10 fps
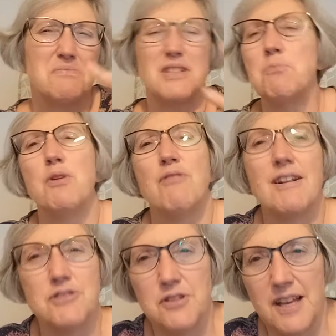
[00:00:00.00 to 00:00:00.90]
somewhere
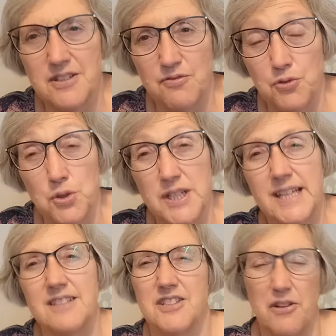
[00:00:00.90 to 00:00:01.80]
around
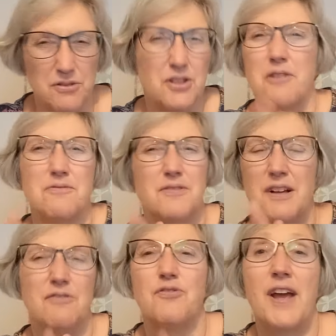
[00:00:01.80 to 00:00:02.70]
2014. So, you know,
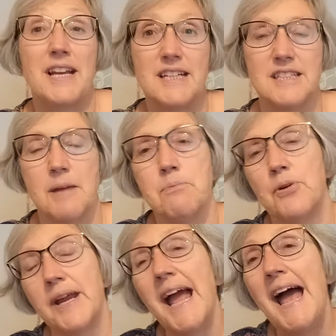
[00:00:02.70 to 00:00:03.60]
fairly
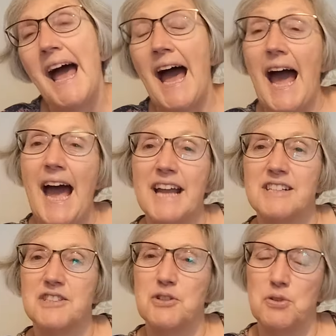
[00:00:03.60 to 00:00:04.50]
contemporary.
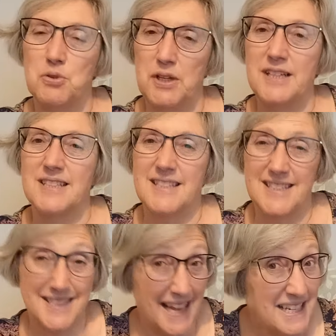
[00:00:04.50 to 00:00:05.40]
And in a
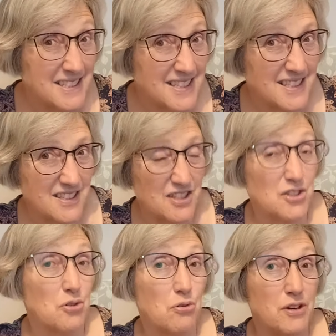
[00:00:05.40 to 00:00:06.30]
sense, it's a
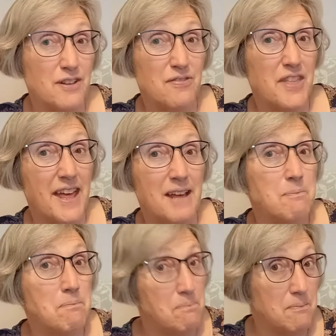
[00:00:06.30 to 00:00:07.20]
story of their
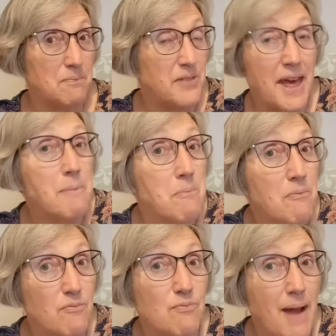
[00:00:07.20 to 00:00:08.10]

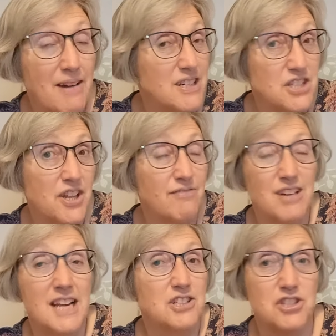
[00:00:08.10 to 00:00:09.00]
marriage, their
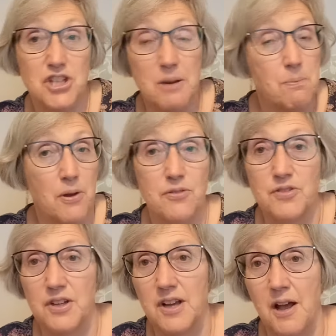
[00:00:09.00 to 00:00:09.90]
relationship
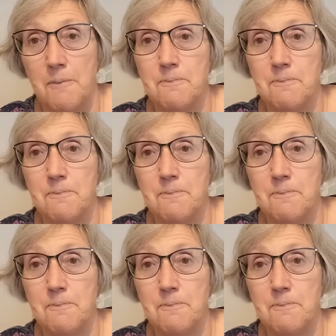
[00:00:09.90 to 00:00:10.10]
over